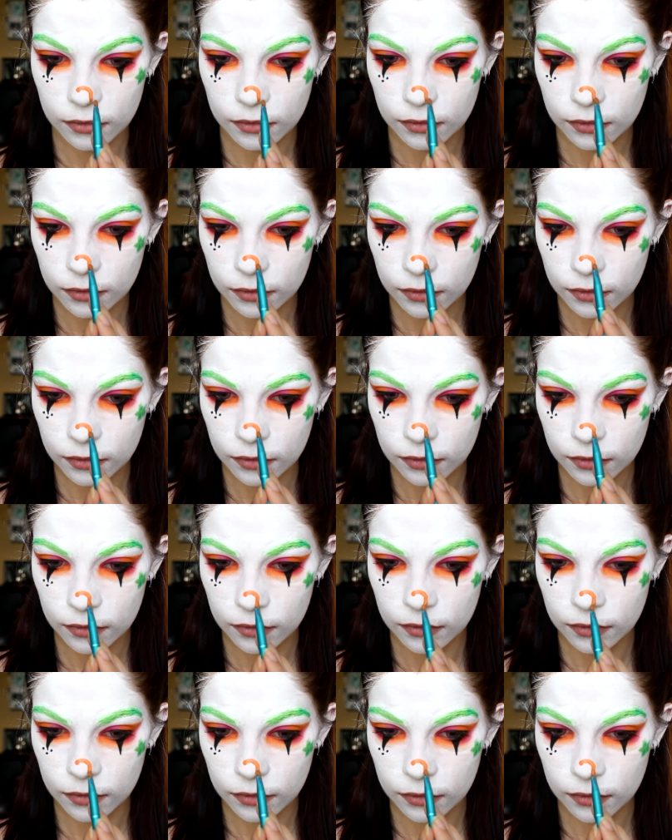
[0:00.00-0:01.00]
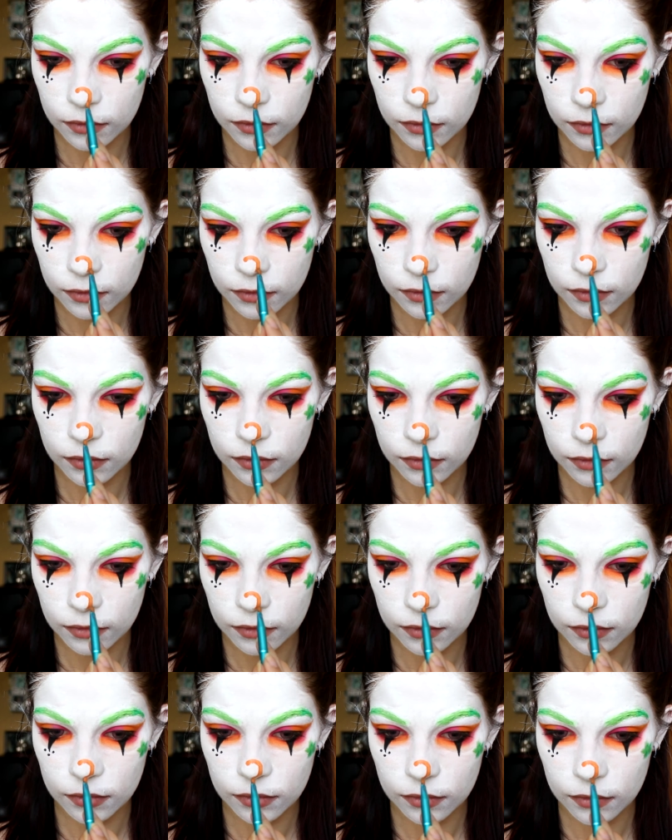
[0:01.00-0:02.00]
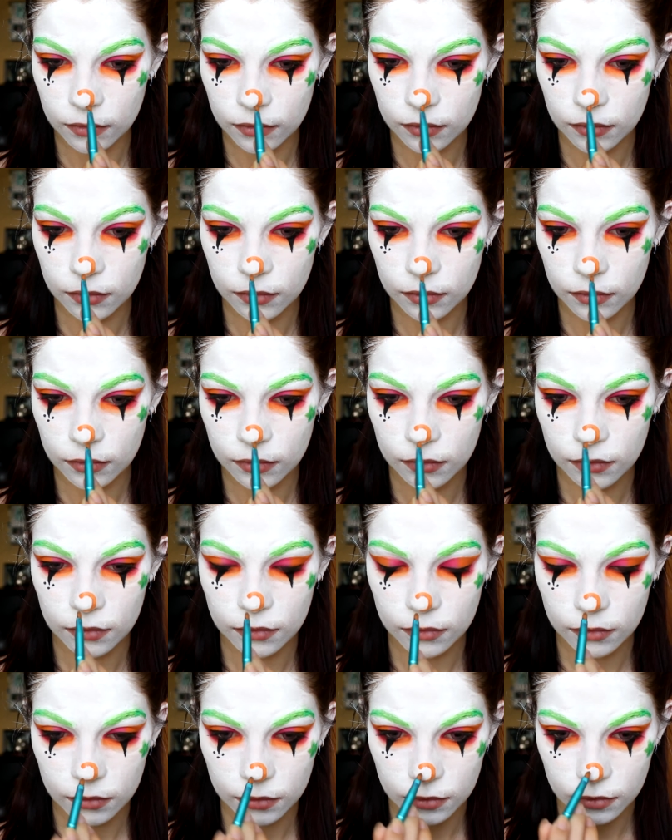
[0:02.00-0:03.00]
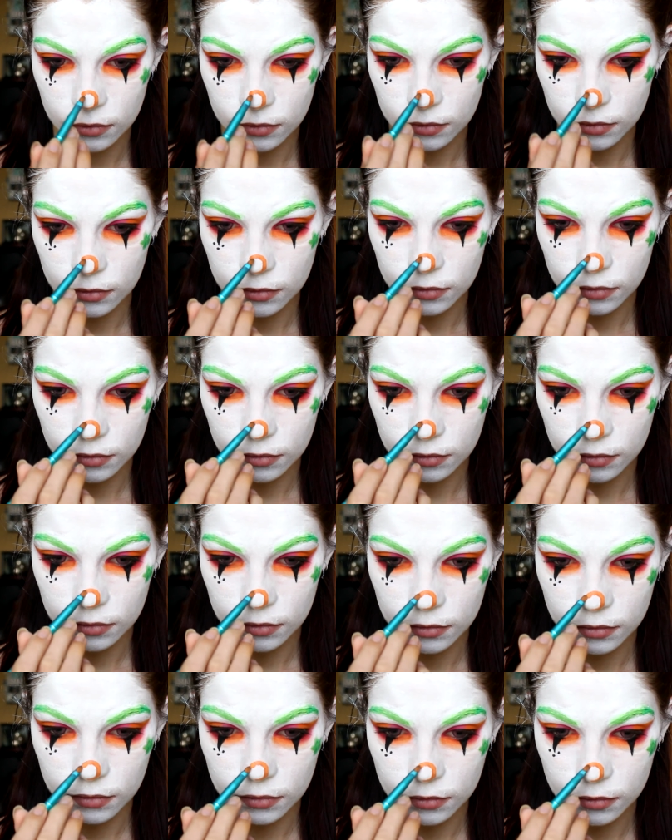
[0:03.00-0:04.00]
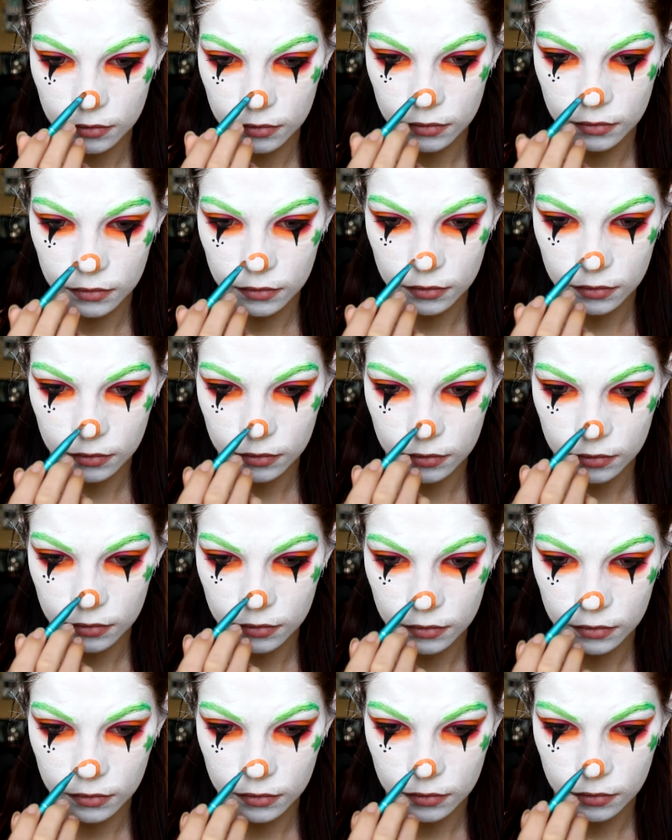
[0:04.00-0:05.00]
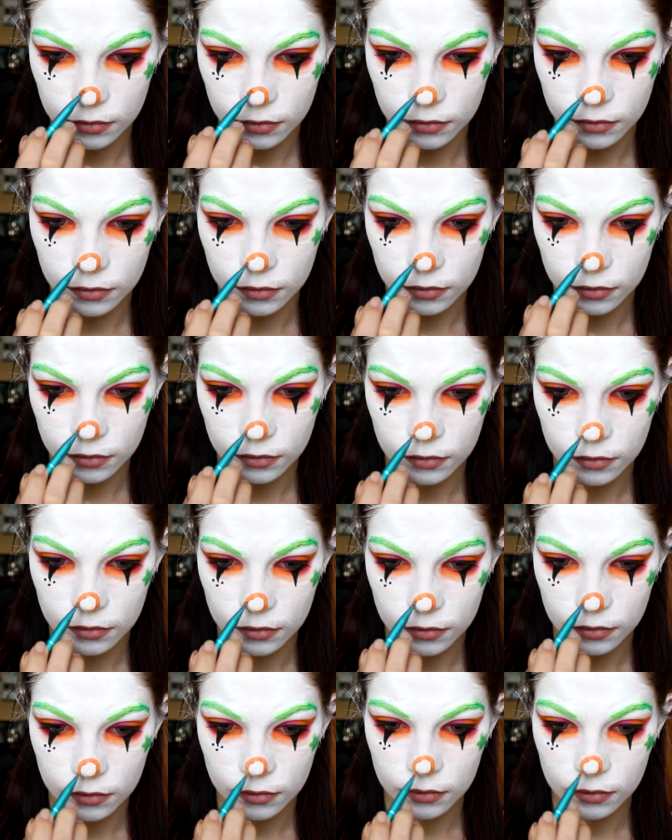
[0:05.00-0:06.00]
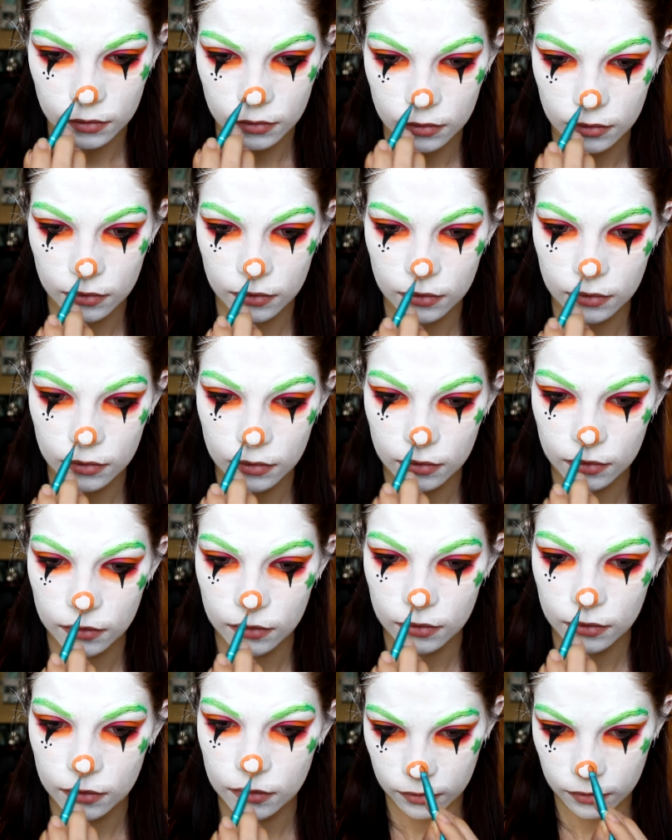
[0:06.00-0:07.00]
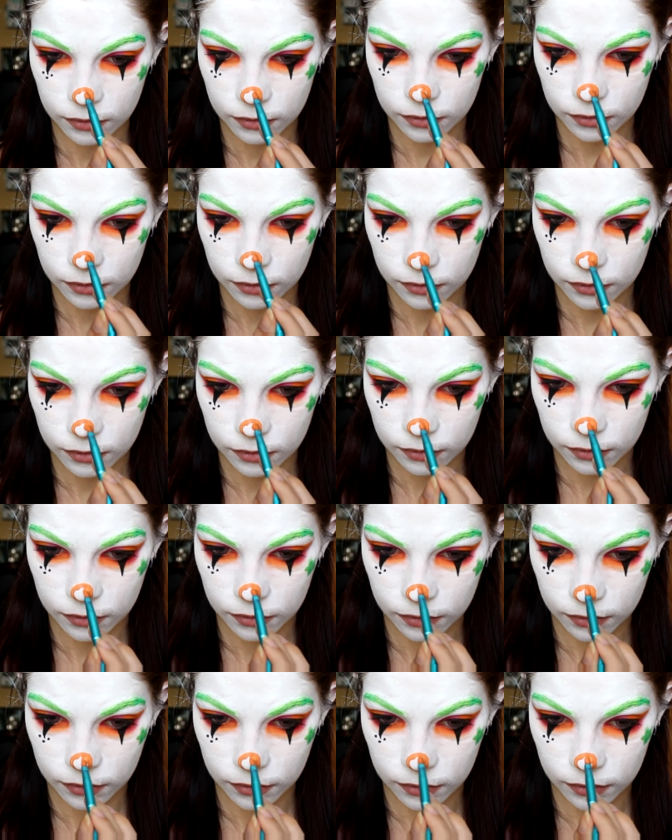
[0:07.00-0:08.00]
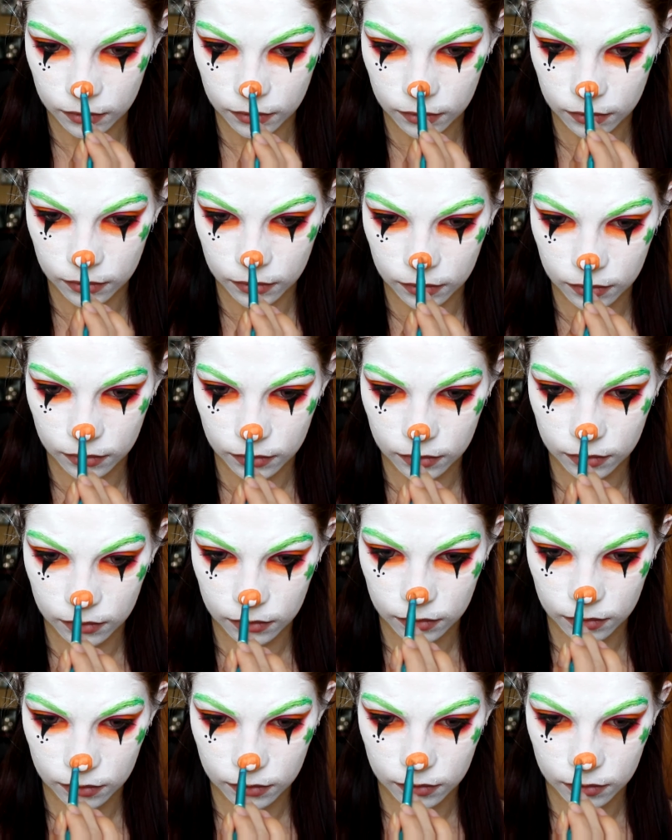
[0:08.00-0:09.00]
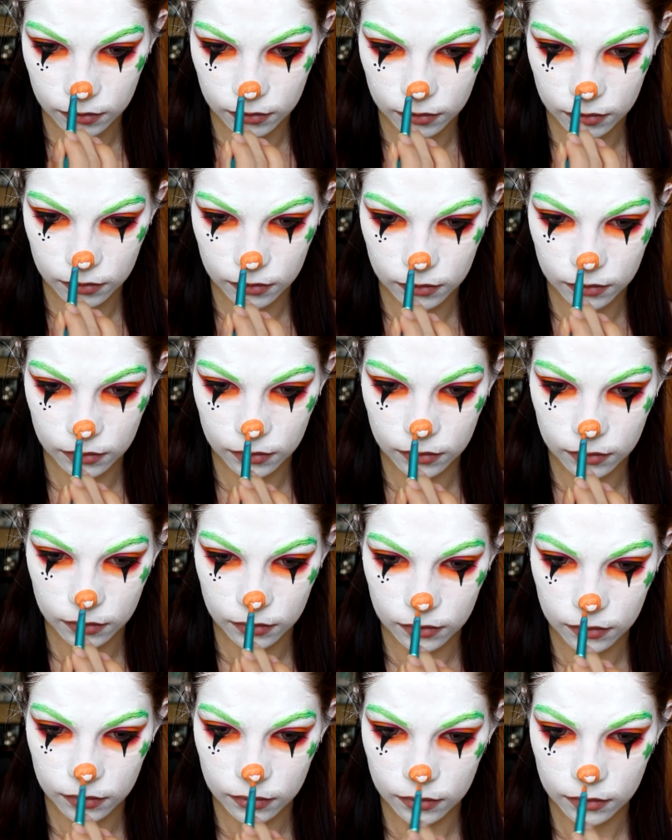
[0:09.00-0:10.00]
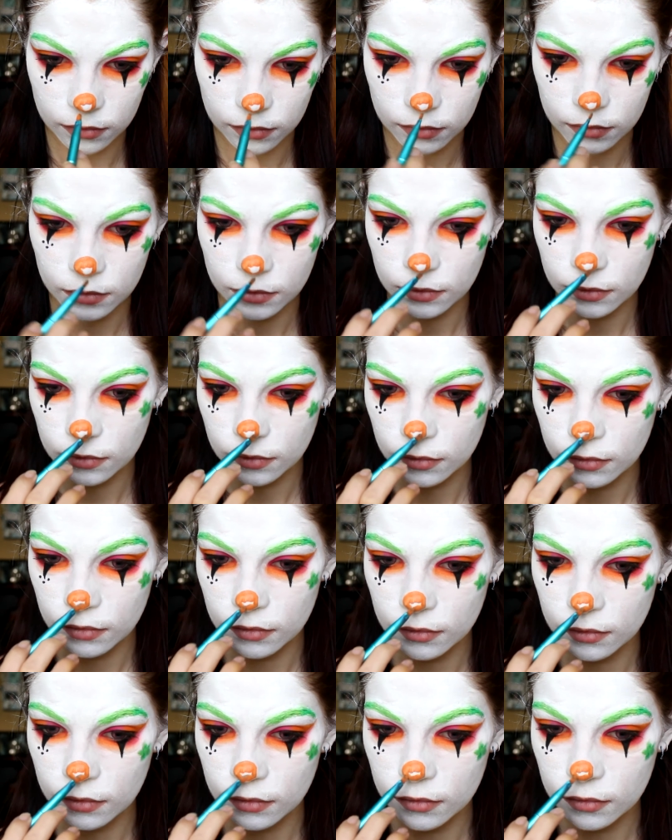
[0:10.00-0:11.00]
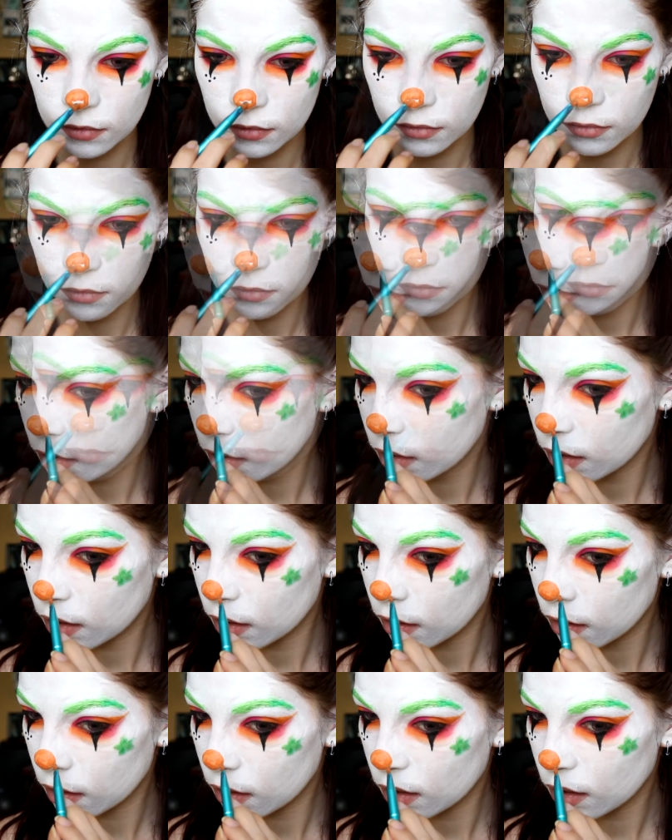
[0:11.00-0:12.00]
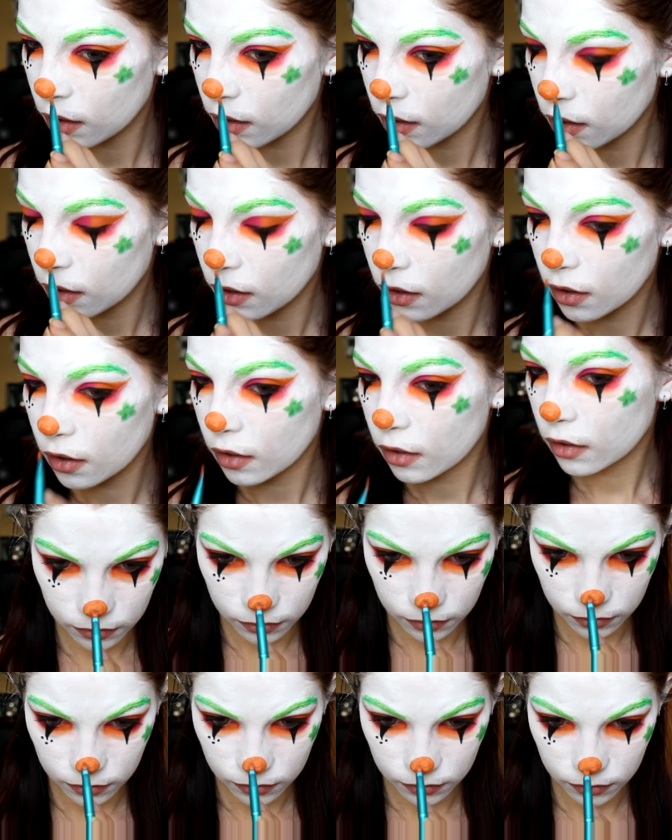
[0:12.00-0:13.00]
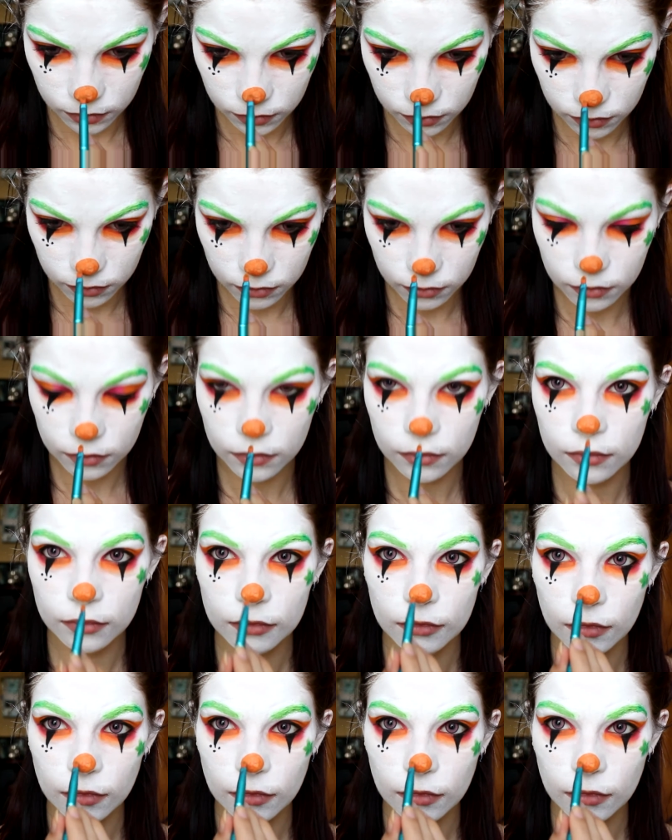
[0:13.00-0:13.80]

I'm just drawing a circle with a lip brush on the very tip of my nose. The tip of your nose will really help to guide you where the circle needs to be. Just follow the natural curve of your nose and you have a perfectly round circle.